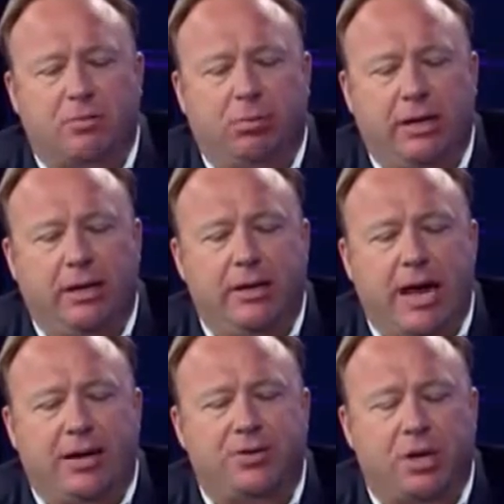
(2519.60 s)
look completely
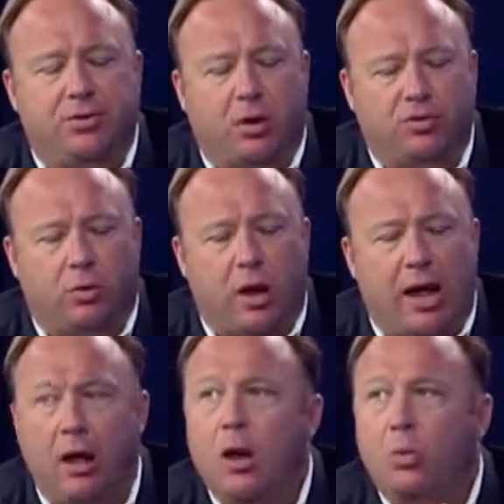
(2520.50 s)
dead. So
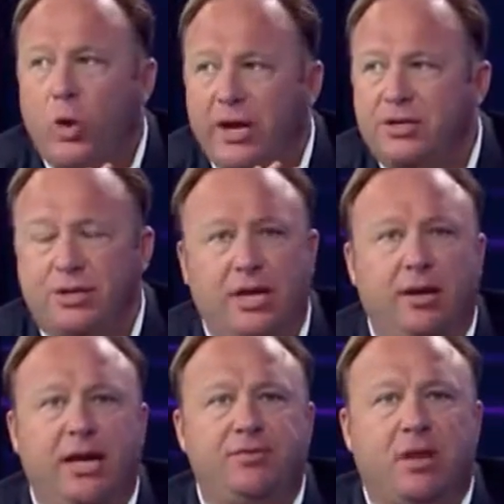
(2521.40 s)
read us the tea
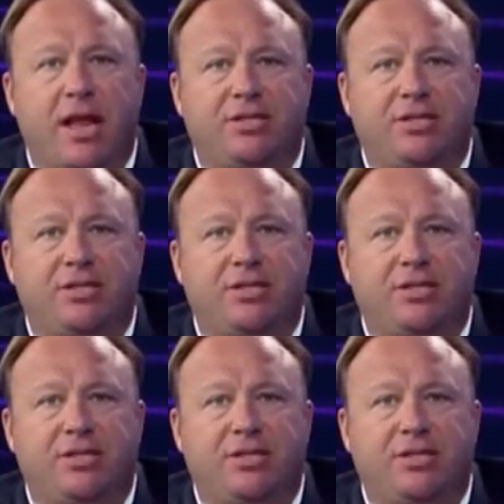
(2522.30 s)
leaves in the